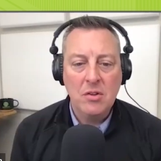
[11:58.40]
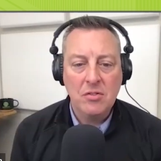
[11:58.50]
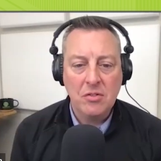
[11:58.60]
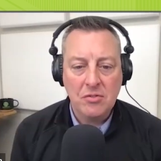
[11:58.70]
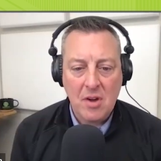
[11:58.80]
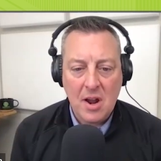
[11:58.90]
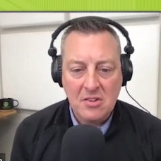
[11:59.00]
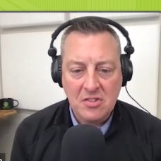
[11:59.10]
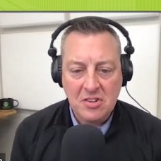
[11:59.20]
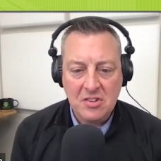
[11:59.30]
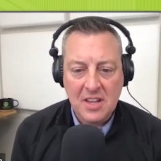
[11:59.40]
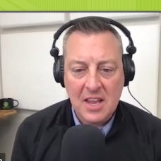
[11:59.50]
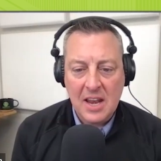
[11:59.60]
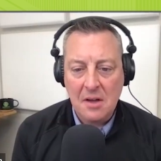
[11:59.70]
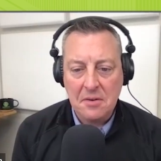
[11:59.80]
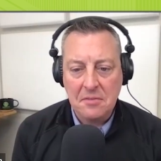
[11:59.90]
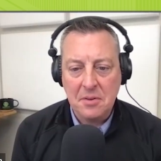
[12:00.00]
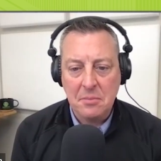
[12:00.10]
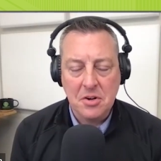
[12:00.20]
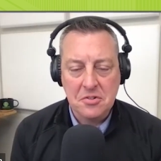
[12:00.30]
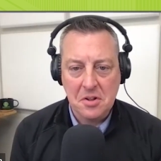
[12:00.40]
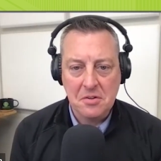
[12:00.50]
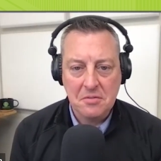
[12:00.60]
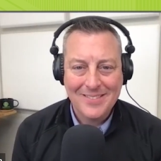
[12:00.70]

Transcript: is your strategy to get out of the bridge loan?